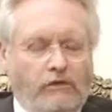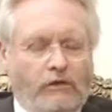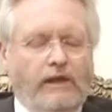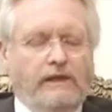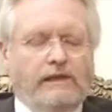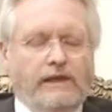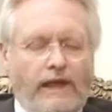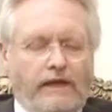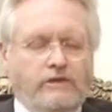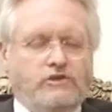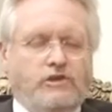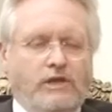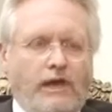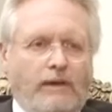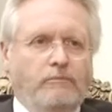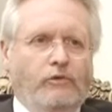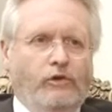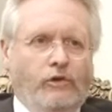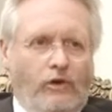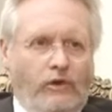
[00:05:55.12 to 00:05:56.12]
large
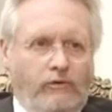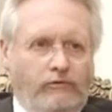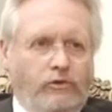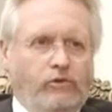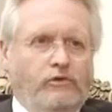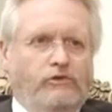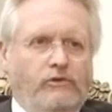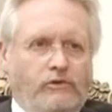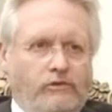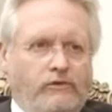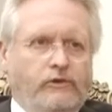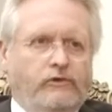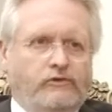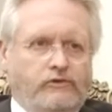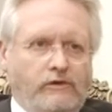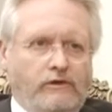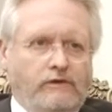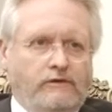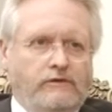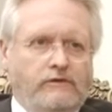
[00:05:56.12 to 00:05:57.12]
number of good
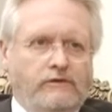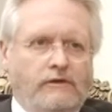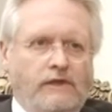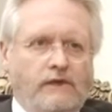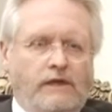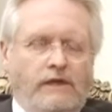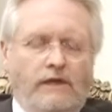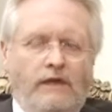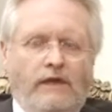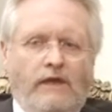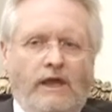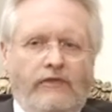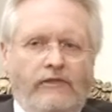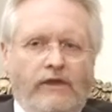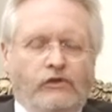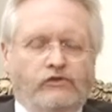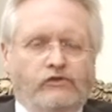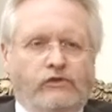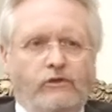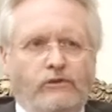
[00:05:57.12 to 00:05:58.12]
universities, and
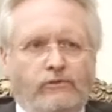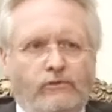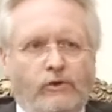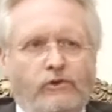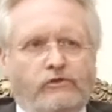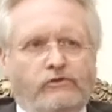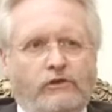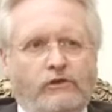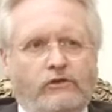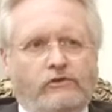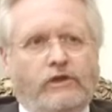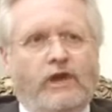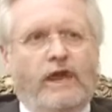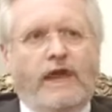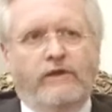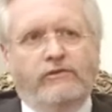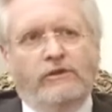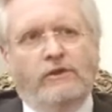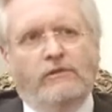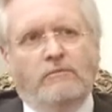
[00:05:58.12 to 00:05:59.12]
those universities are
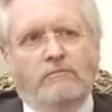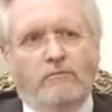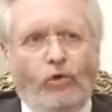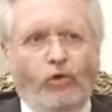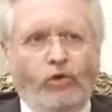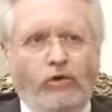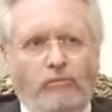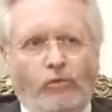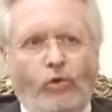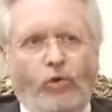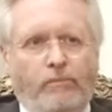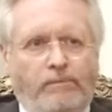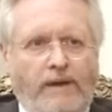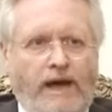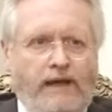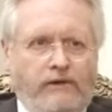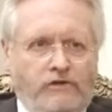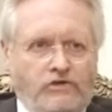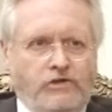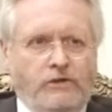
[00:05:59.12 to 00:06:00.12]
having more and more
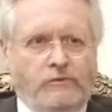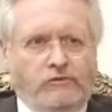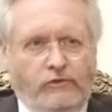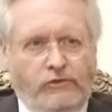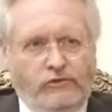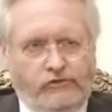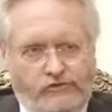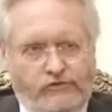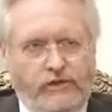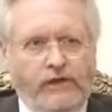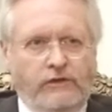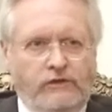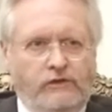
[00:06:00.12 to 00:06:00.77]
partnerships with Australian